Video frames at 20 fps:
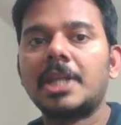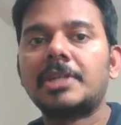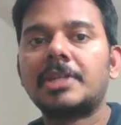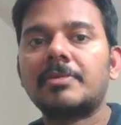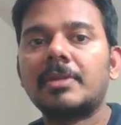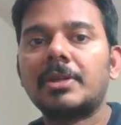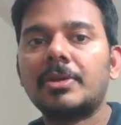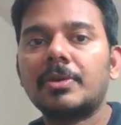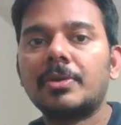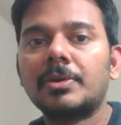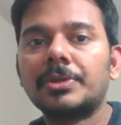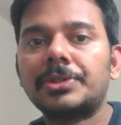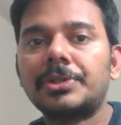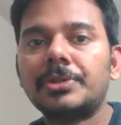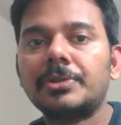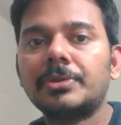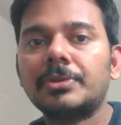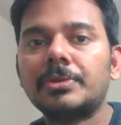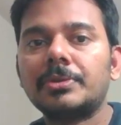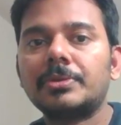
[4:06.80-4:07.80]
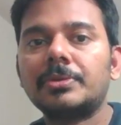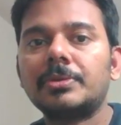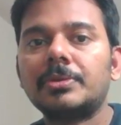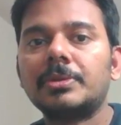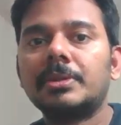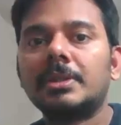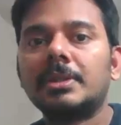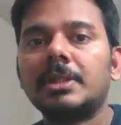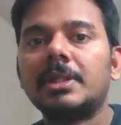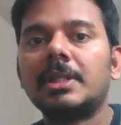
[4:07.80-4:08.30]
it will go to
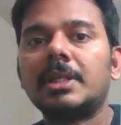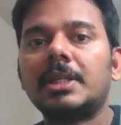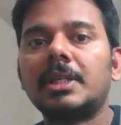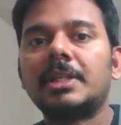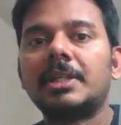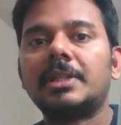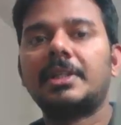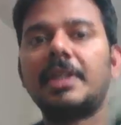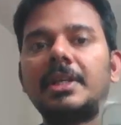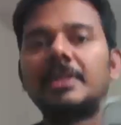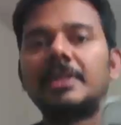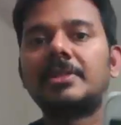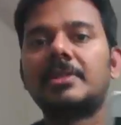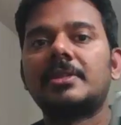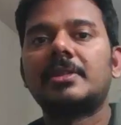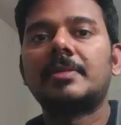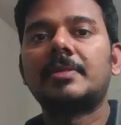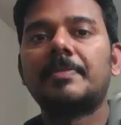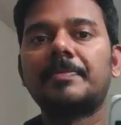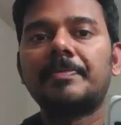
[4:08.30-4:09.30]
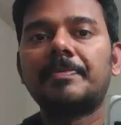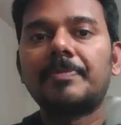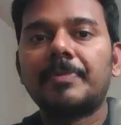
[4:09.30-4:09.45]
this